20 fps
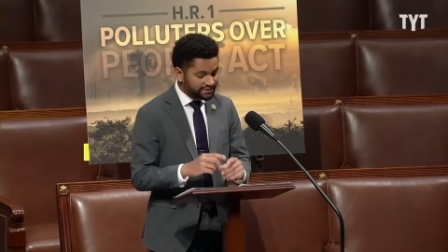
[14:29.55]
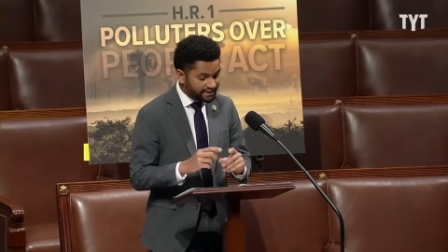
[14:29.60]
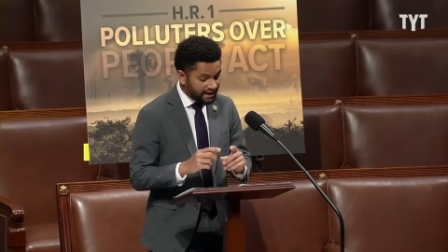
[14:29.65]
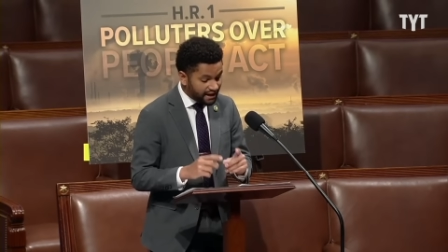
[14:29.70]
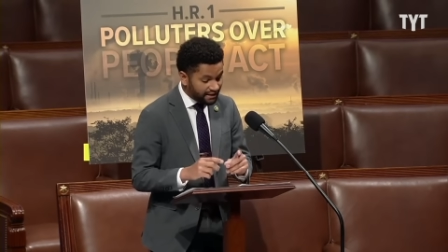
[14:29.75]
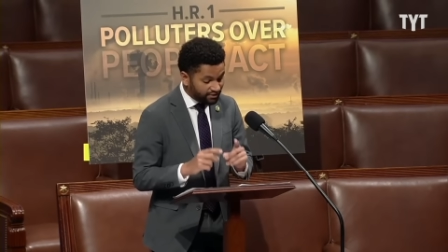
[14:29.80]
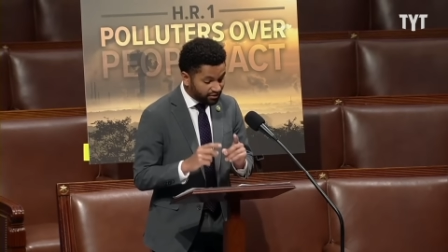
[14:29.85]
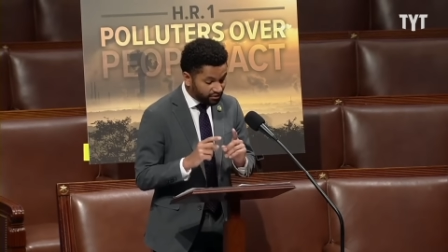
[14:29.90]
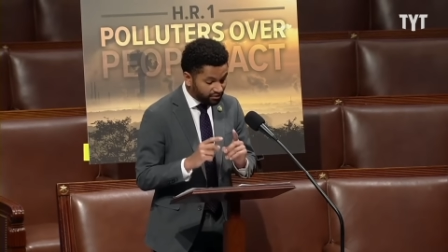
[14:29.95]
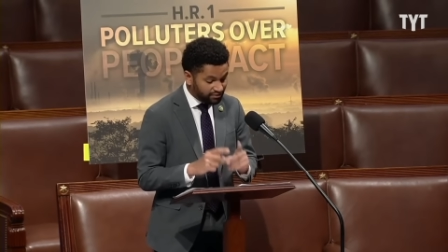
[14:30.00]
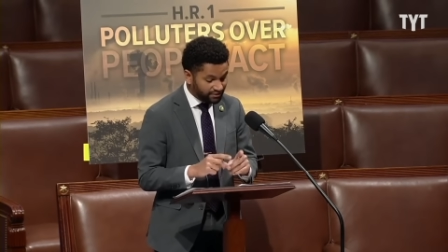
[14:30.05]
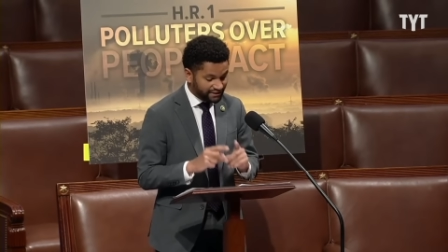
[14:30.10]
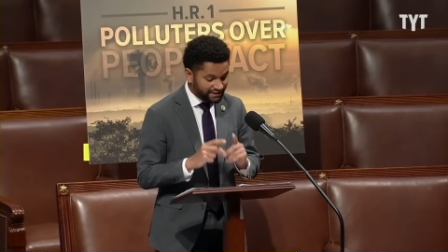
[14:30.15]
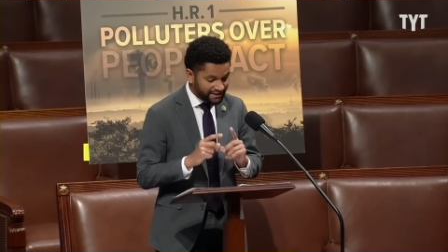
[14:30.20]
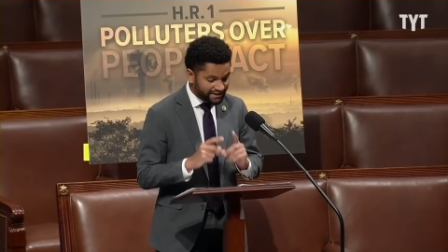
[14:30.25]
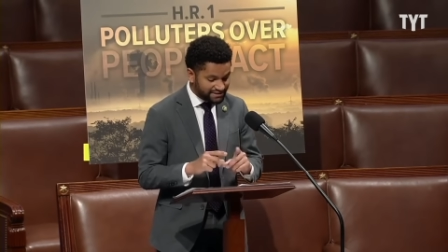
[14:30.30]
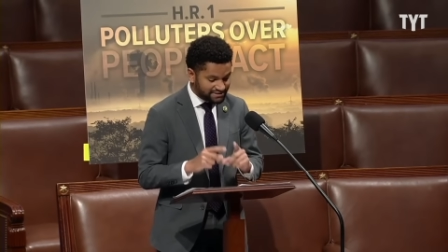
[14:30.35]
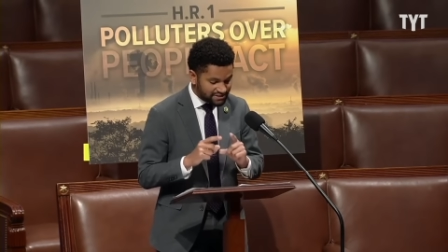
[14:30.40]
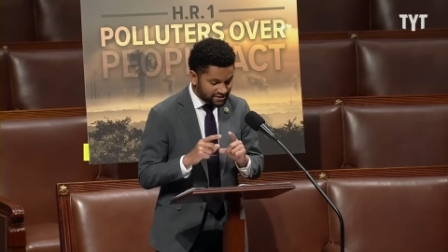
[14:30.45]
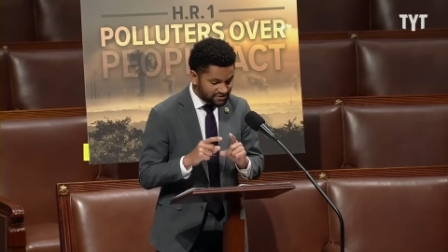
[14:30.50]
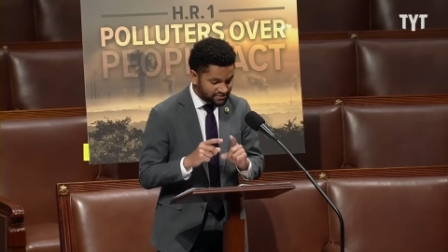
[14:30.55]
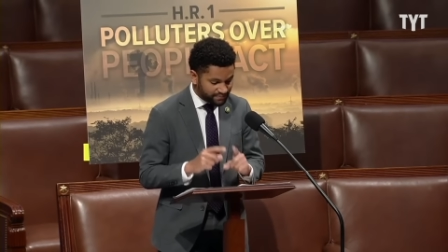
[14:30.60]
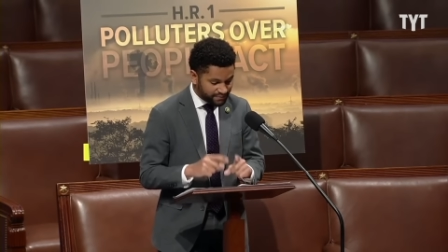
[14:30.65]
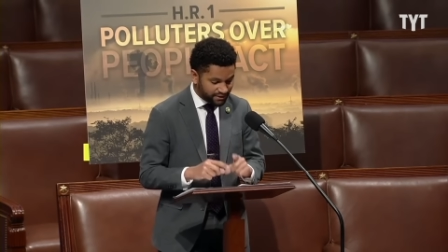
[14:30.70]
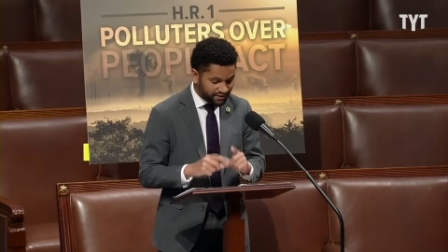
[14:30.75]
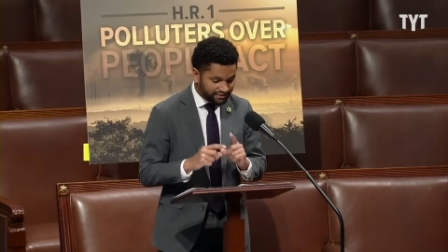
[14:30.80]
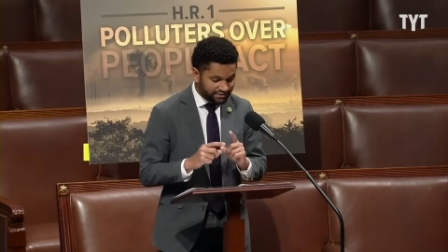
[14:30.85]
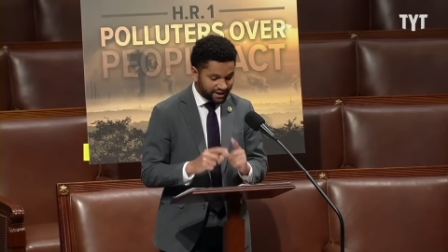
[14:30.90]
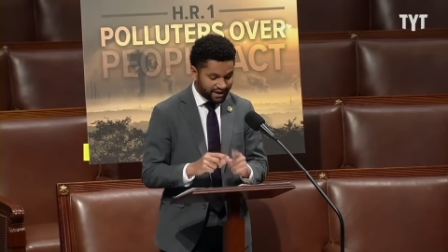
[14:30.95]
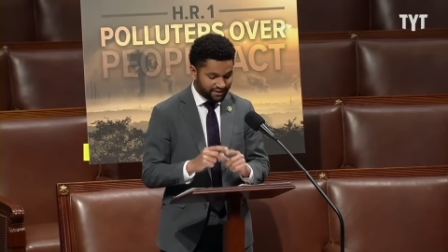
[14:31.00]
And not only is this
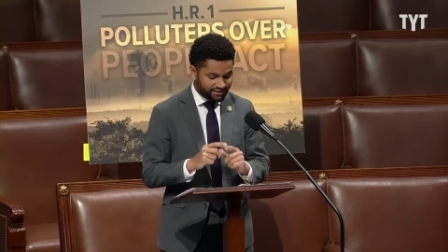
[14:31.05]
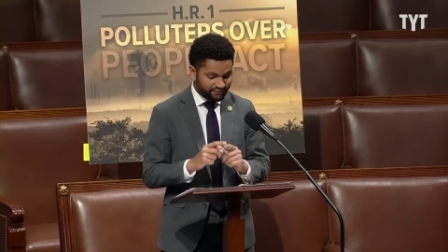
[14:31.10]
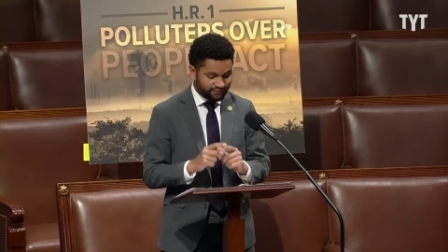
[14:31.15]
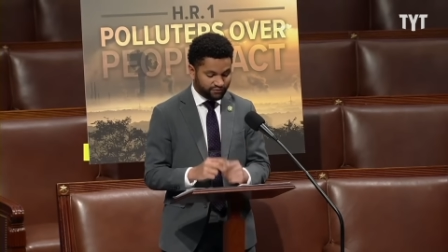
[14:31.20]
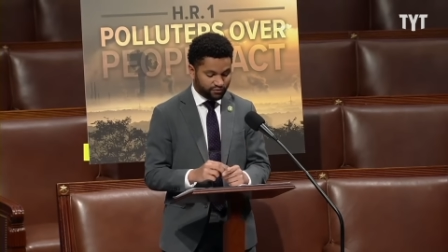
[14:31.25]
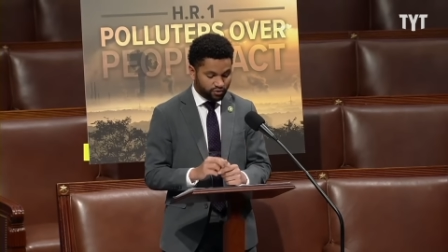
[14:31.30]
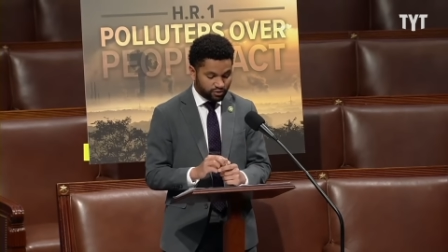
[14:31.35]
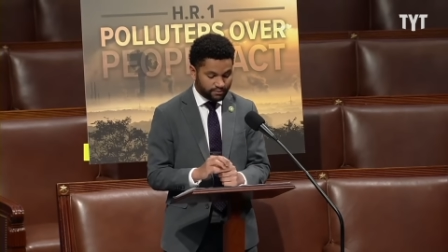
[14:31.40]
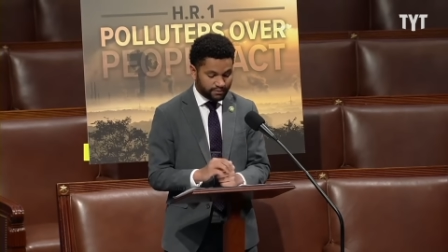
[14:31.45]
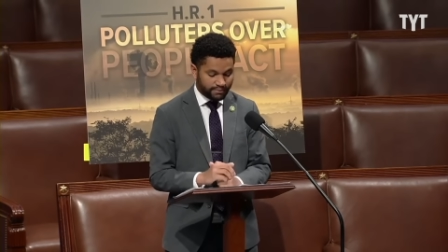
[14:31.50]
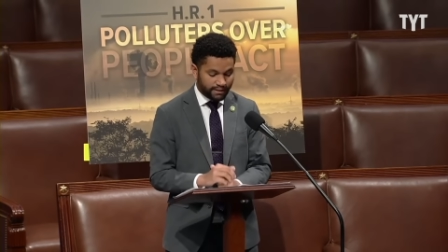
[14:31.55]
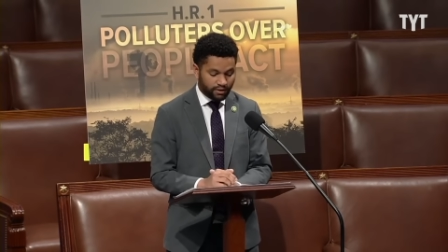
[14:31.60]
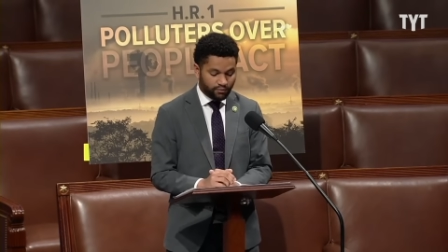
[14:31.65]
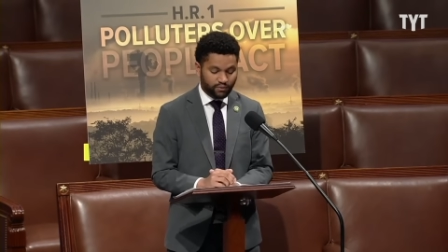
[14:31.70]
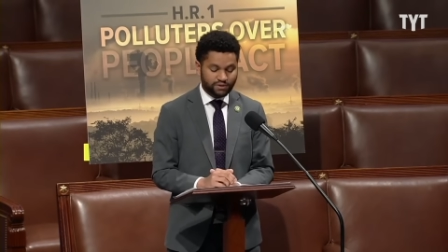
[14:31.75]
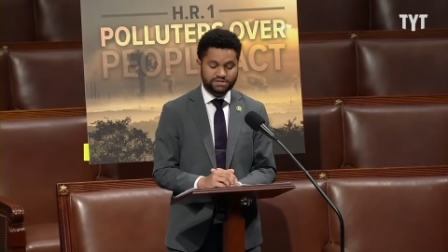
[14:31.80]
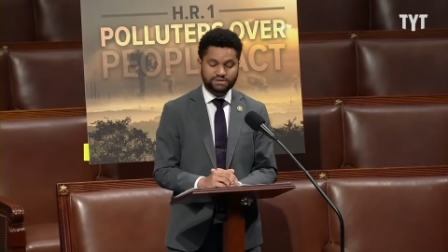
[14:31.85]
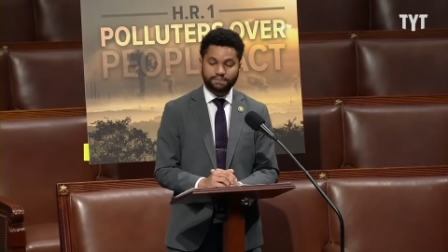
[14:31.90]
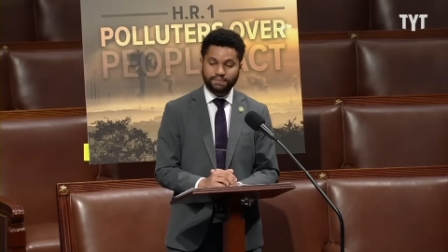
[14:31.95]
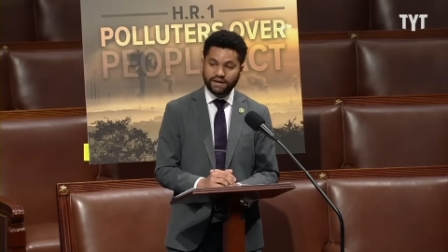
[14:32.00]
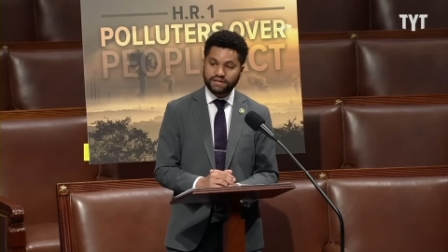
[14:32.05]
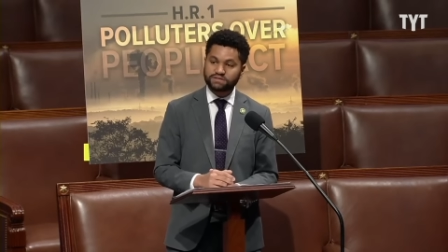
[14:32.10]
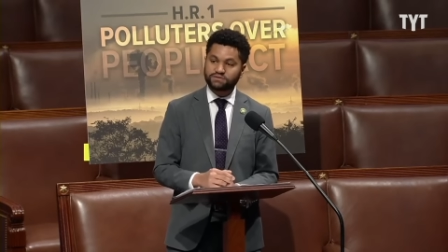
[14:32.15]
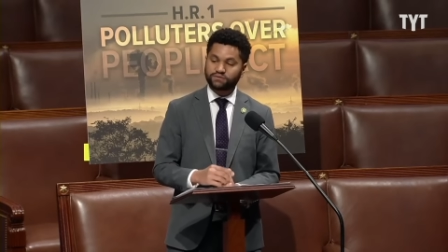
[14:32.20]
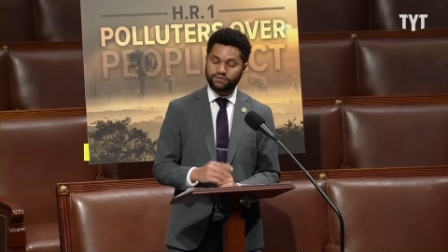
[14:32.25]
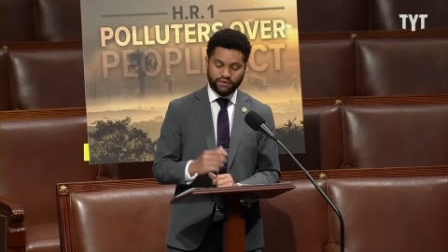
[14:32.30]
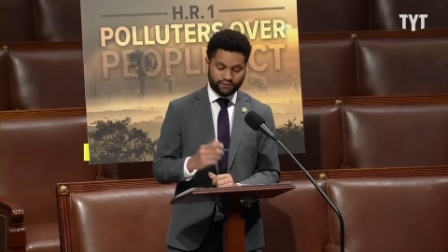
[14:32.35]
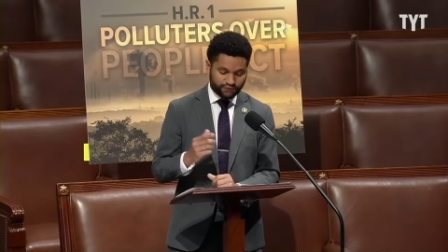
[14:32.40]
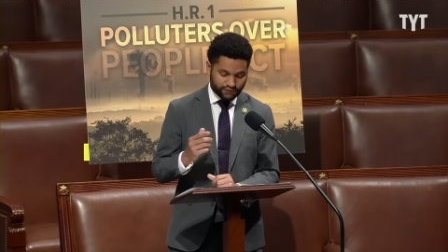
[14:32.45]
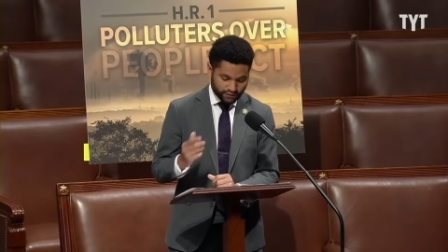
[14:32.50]
bill not informed about what's
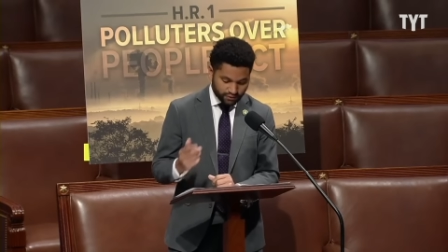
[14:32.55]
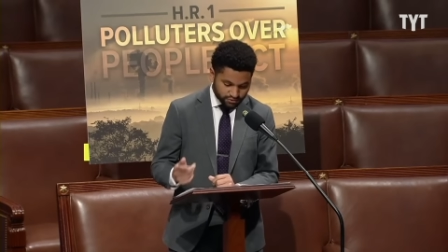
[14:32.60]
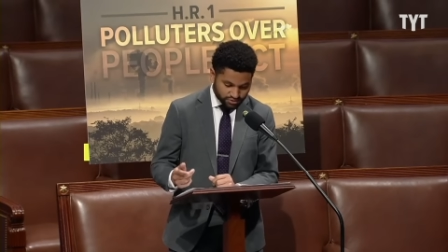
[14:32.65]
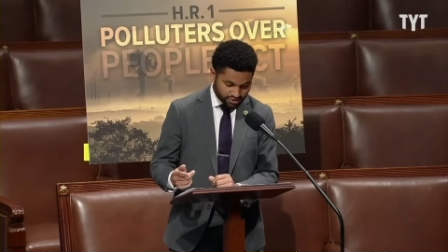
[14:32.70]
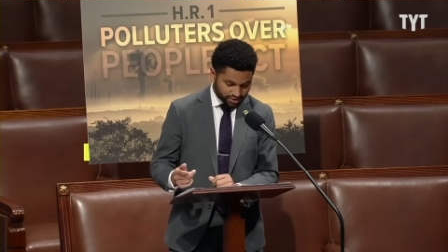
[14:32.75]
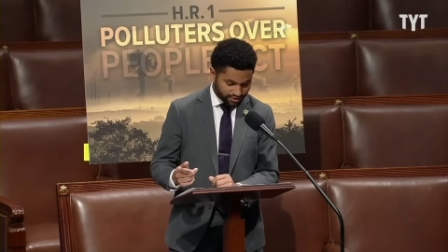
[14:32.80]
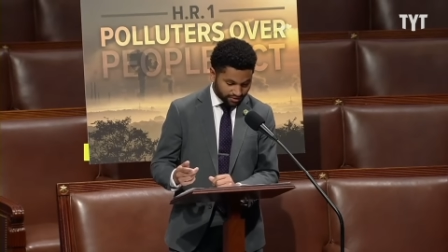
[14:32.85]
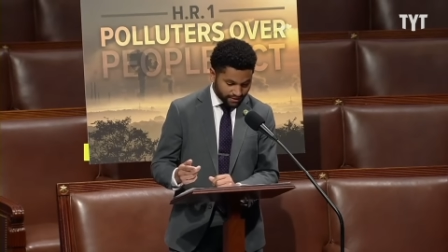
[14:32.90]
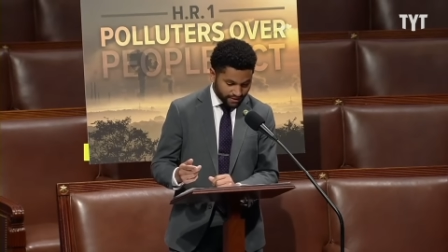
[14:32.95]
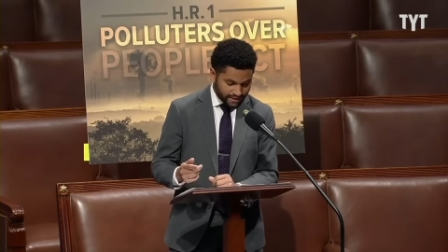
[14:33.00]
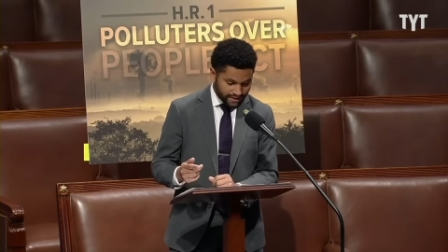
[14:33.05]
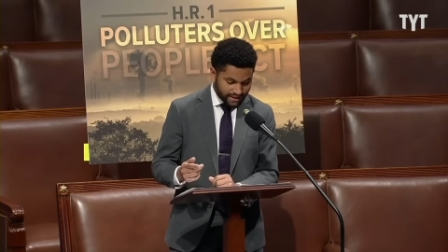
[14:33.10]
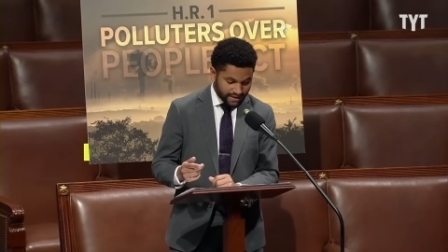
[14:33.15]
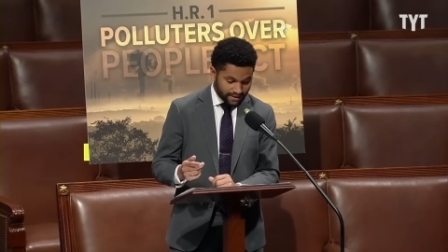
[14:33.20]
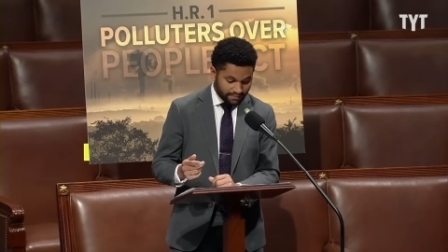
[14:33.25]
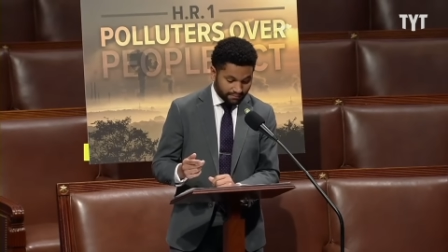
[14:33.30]
best for the future,